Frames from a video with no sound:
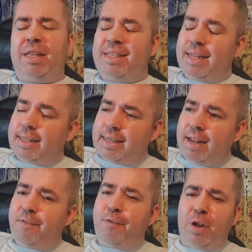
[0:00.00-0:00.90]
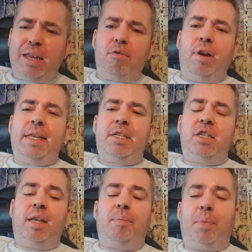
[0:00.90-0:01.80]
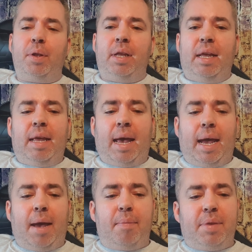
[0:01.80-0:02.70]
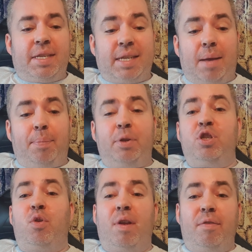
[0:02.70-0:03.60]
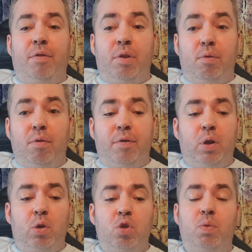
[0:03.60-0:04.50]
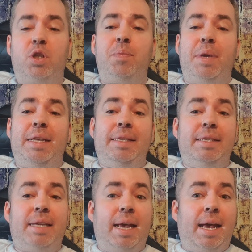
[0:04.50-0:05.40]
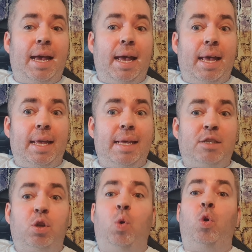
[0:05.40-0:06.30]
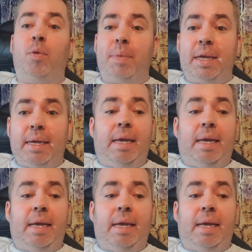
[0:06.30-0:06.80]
it's not fully released yet, but the samples are in for the reviewers, which means it's going to be